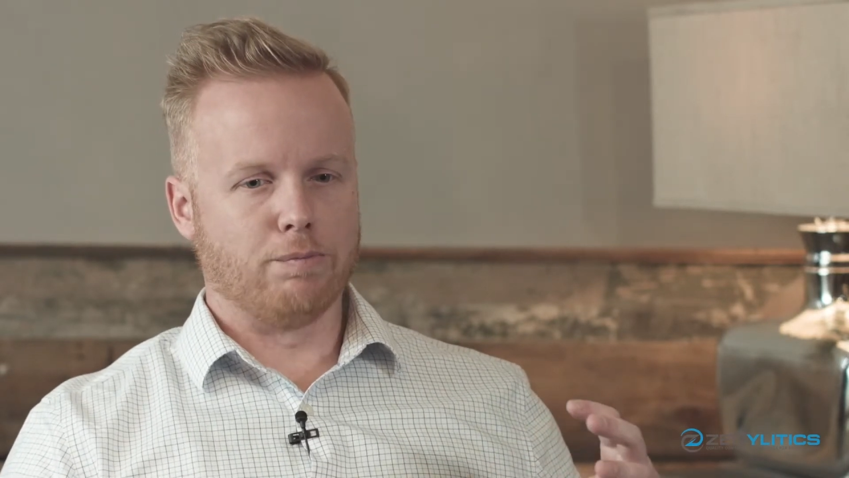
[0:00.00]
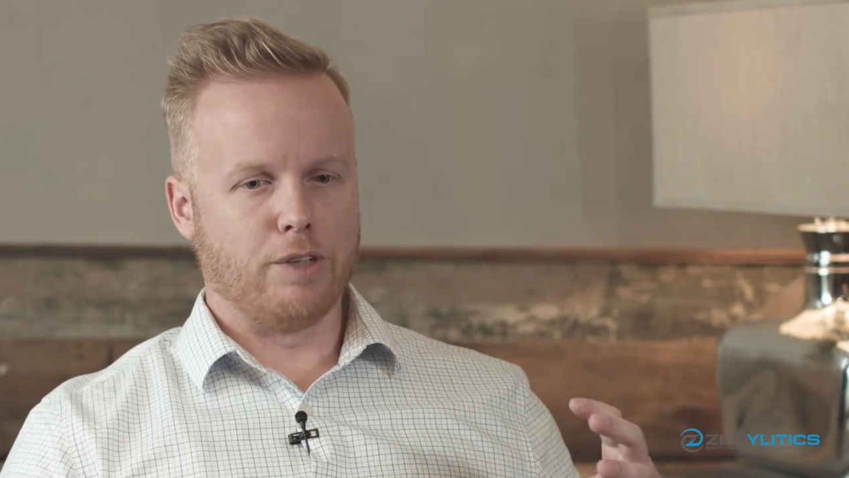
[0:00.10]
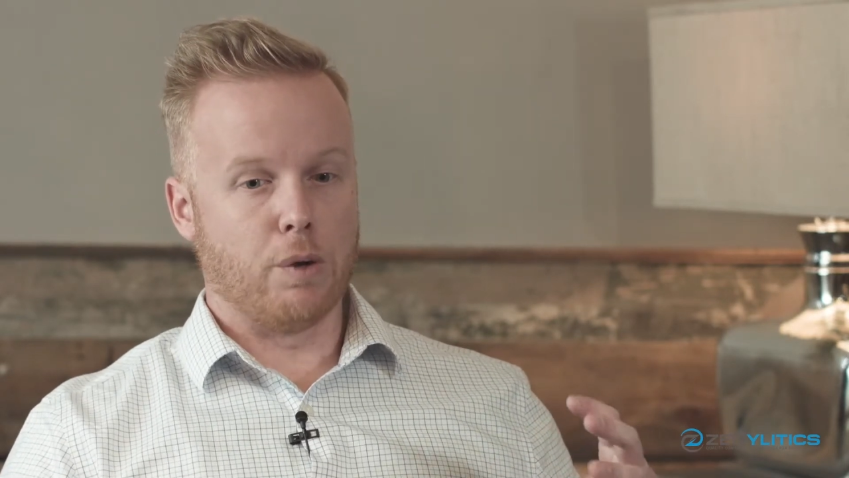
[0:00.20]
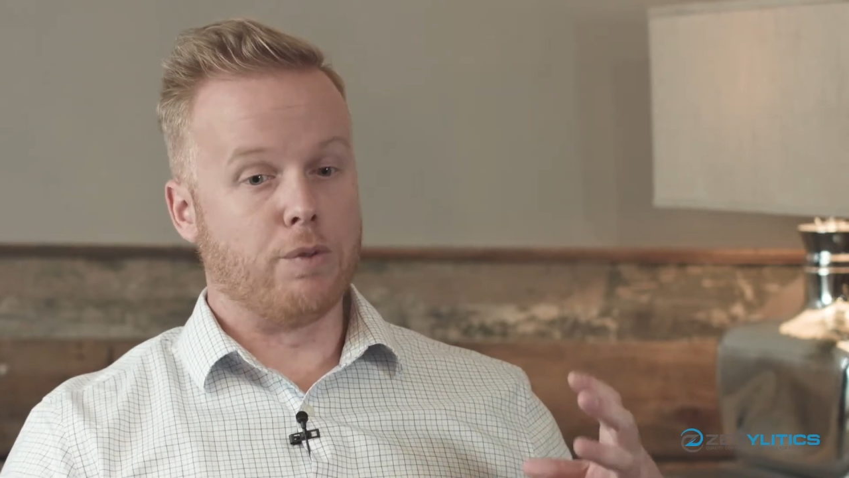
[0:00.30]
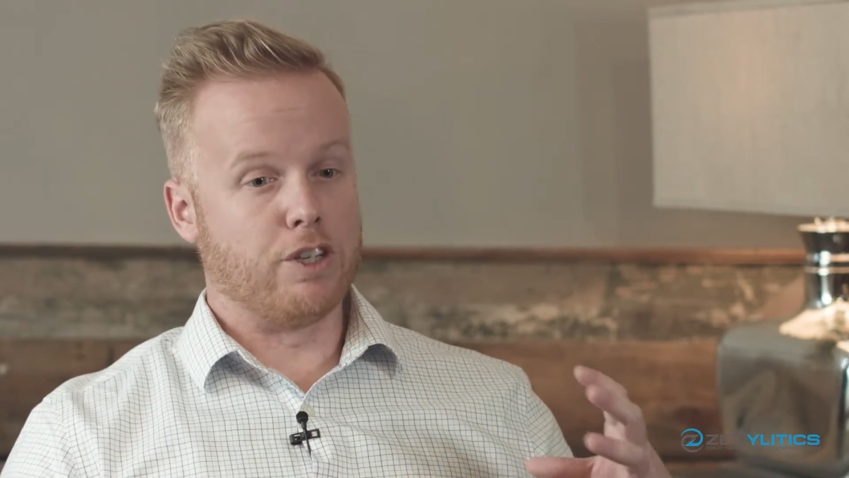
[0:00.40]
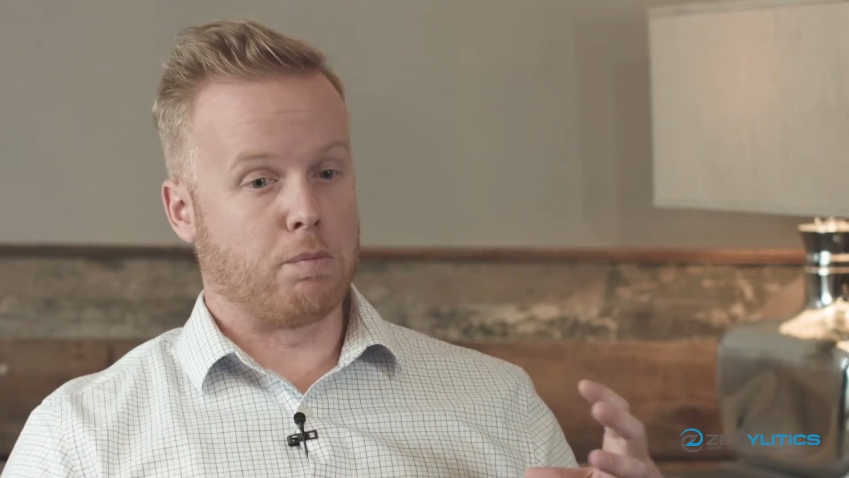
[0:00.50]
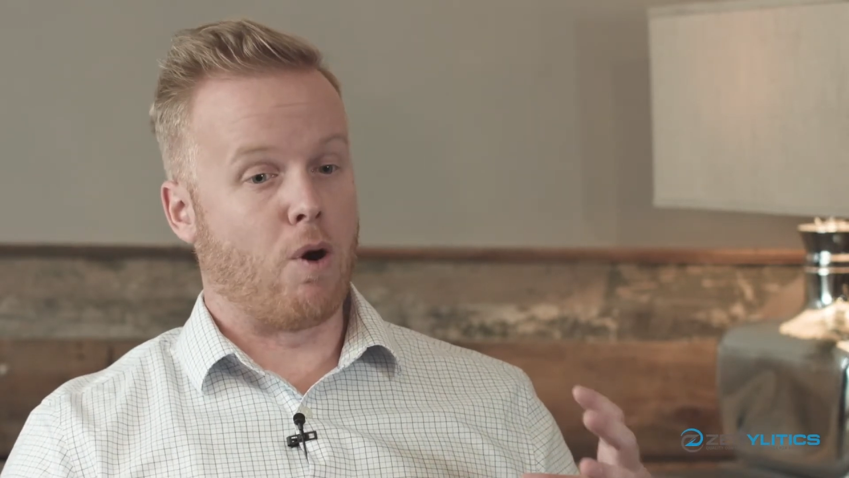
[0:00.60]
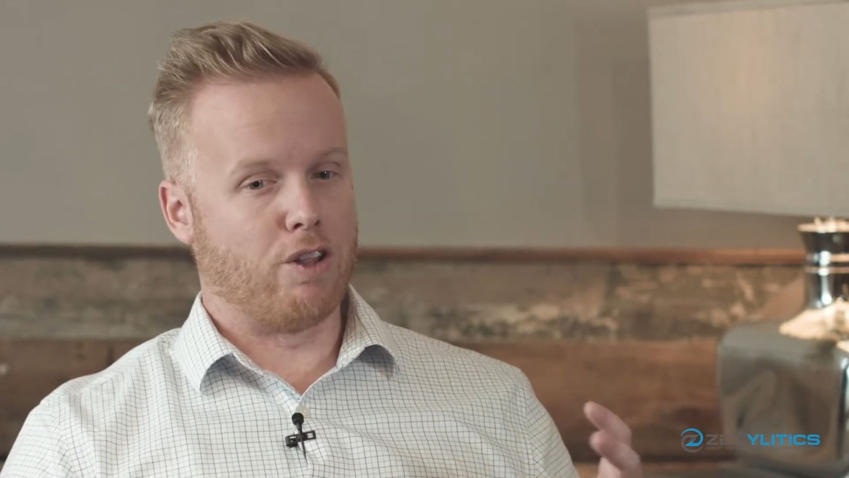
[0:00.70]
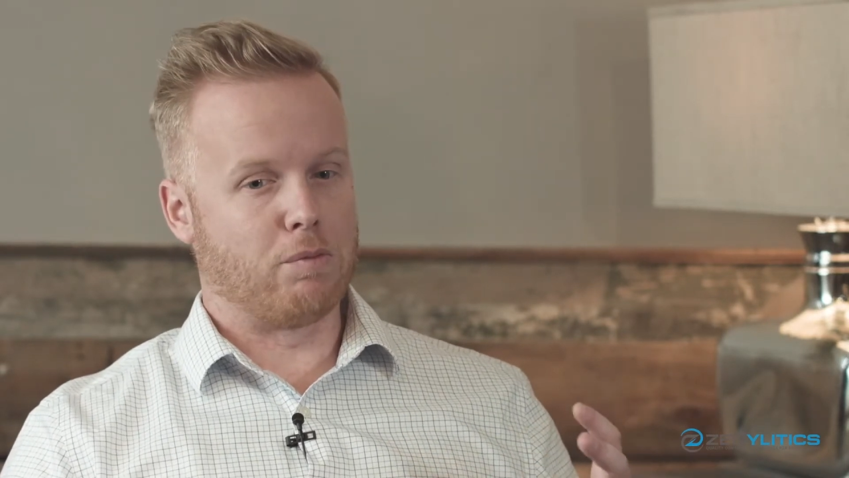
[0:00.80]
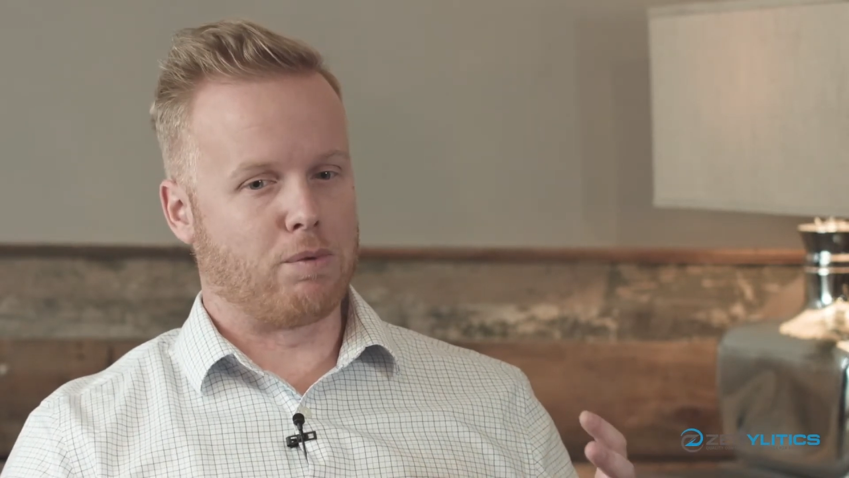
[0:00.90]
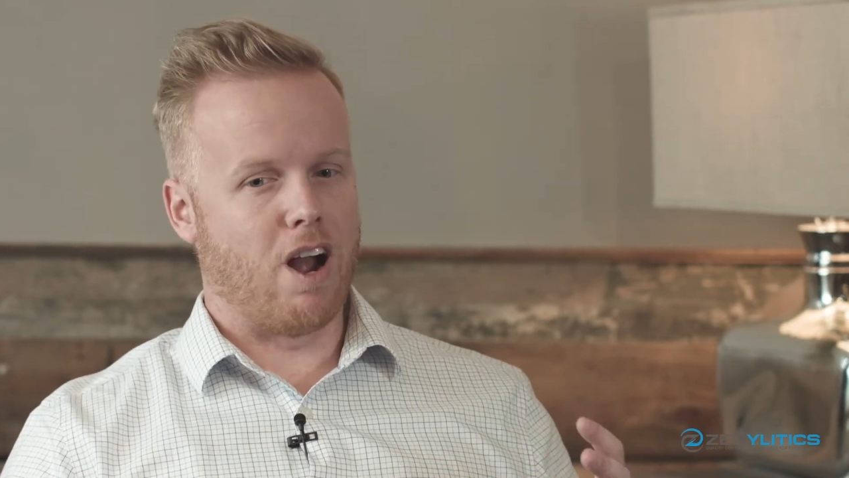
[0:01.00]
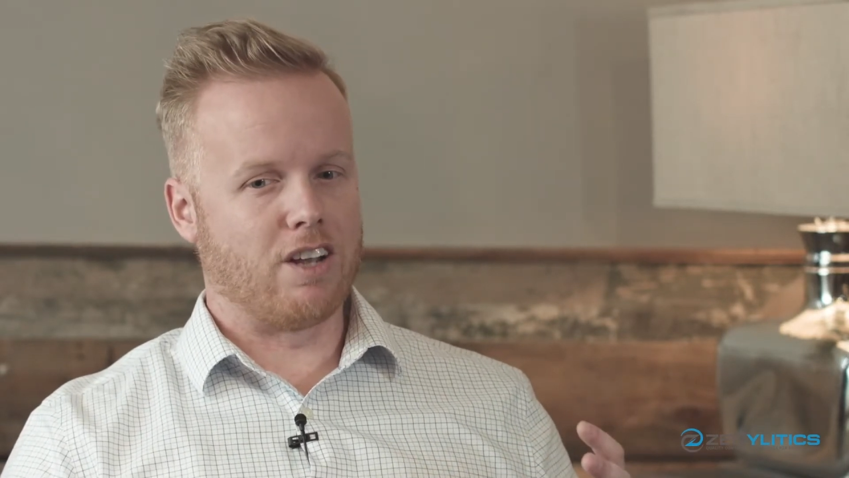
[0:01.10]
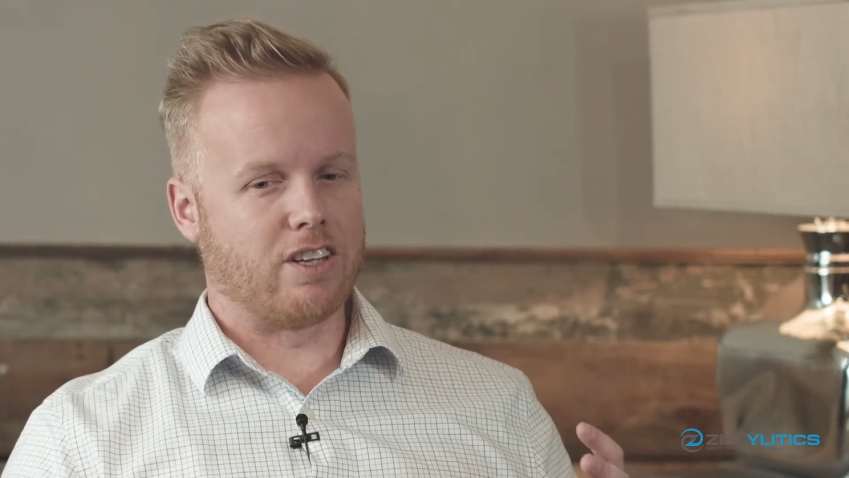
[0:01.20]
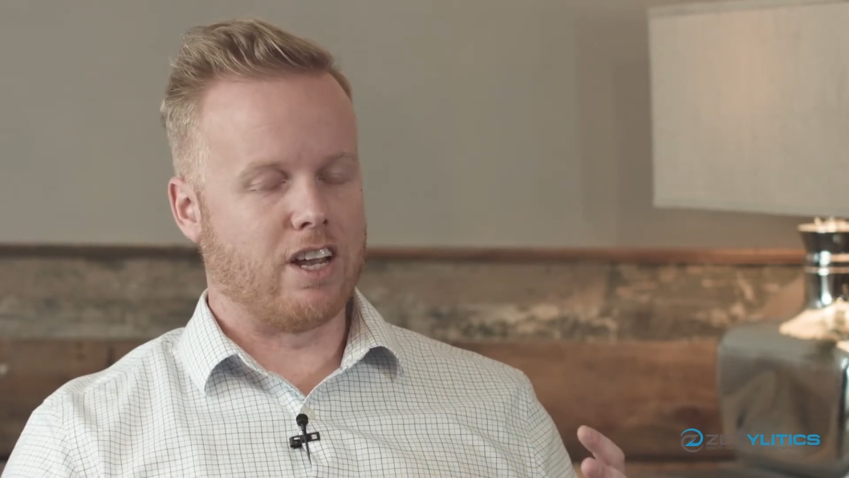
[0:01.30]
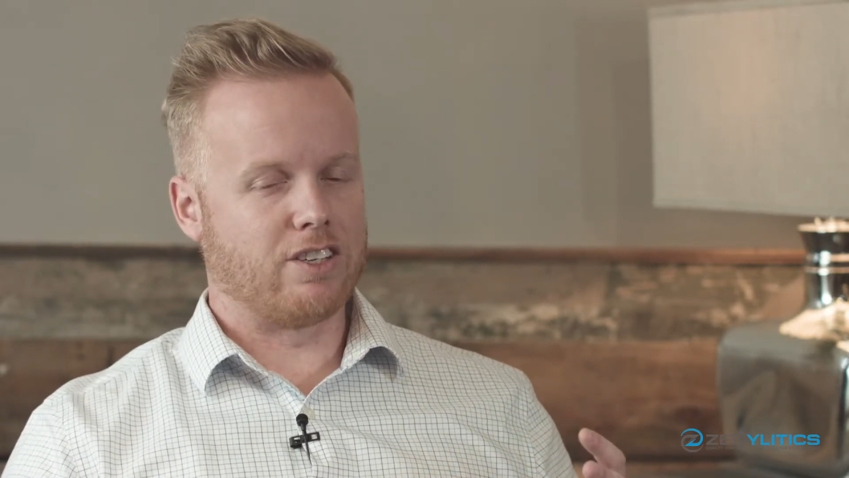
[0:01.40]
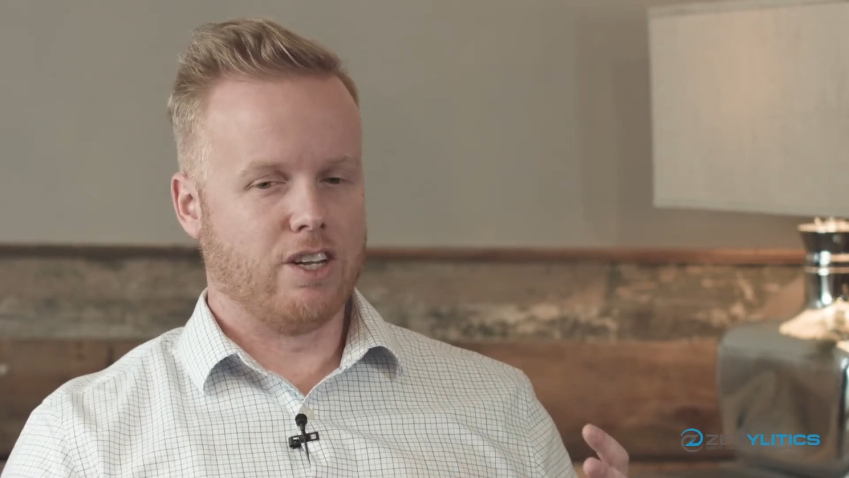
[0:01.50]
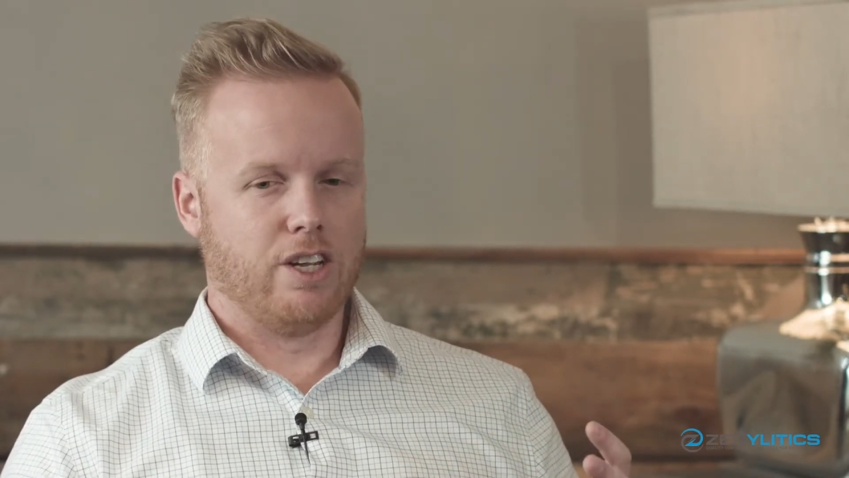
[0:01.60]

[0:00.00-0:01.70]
this part of the process,